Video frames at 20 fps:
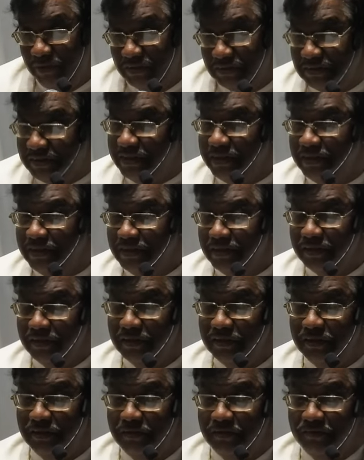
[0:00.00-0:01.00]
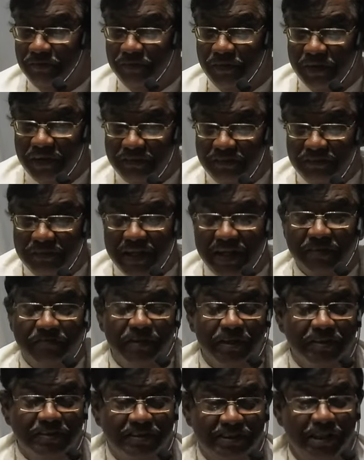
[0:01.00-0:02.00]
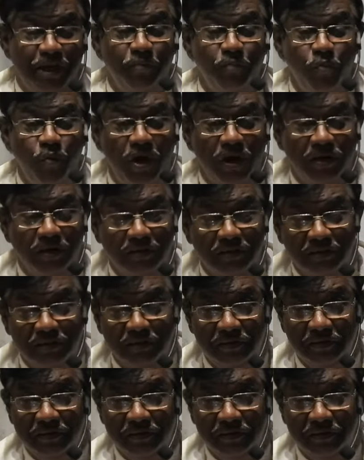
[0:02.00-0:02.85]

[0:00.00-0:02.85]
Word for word: See, Forgiving someone